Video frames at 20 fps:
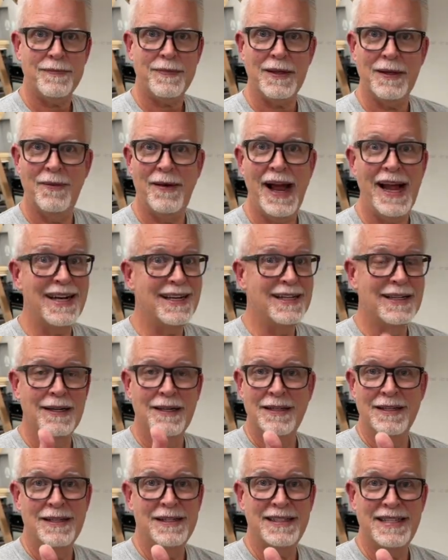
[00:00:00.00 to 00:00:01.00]
right?
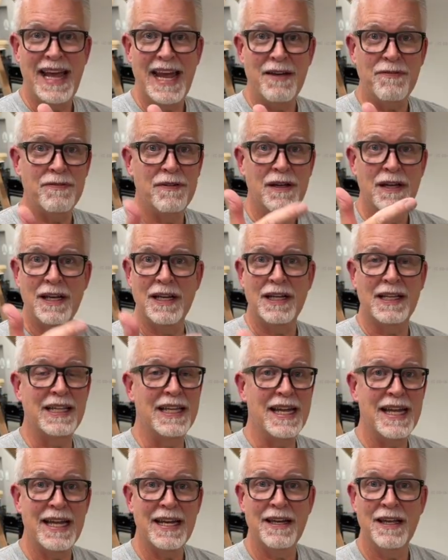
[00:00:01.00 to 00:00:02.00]
Safe,
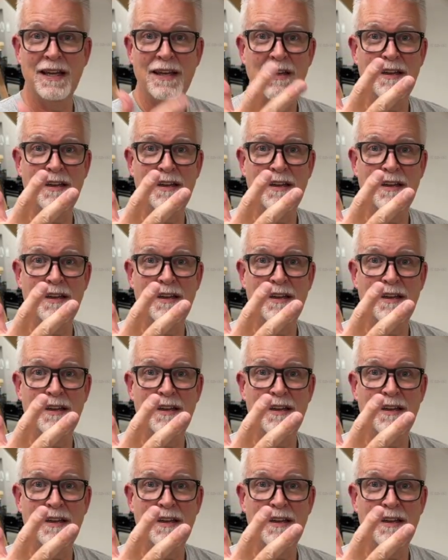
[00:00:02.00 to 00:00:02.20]
clean,